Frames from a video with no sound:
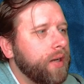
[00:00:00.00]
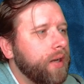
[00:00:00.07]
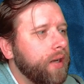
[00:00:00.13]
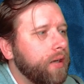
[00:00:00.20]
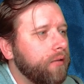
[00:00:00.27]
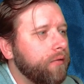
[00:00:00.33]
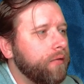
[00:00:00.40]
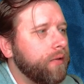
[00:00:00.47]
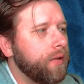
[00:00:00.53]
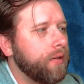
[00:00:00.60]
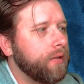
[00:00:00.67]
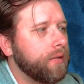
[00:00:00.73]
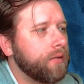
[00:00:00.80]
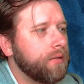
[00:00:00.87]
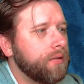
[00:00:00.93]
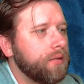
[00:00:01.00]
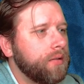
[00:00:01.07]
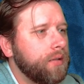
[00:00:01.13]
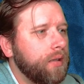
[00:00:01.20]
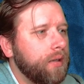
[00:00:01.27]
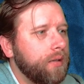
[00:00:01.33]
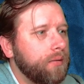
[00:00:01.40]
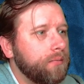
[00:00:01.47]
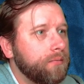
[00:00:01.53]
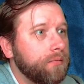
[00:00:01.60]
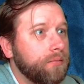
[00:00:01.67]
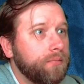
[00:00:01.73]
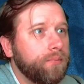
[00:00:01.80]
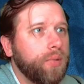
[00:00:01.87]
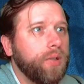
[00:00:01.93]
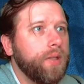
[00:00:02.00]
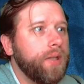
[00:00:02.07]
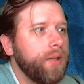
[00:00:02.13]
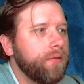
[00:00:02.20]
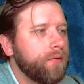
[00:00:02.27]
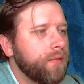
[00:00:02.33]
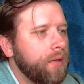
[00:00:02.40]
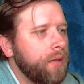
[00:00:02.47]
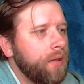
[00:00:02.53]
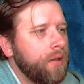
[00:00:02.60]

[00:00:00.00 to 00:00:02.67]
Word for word: kind of uh, um, beliefs.